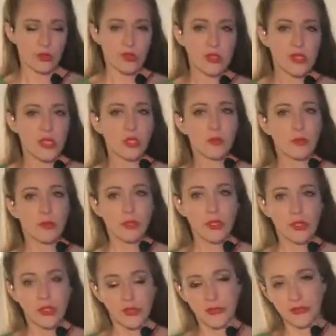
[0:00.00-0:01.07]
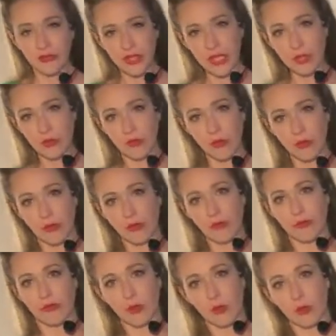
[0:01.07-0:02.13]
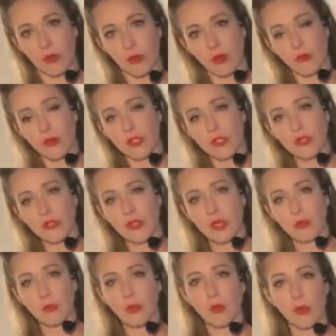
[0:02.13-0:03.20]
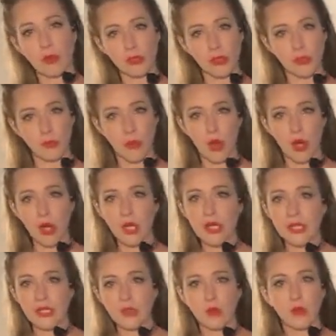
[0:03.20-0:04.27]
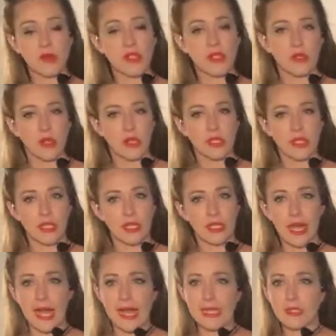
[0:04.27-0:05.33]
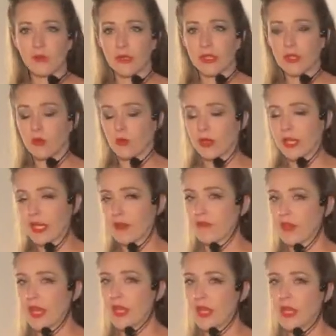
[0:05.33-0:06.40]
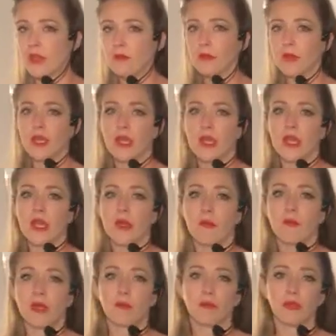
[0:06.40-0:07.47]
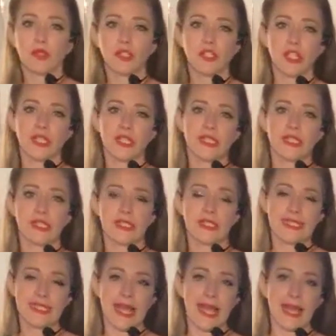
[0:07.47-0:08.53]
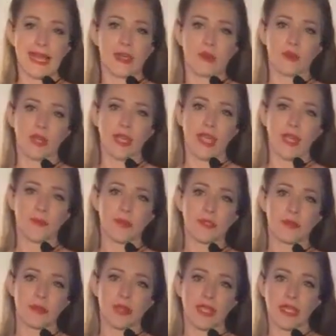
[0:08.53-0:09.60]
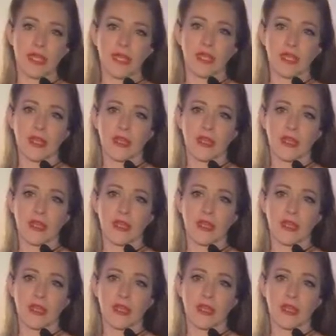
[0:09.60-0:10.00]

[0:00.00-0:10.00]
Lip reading: still push your feet through the floor, which is an important part. That's where we started the class. We don't want to give that up. But pushing down helps me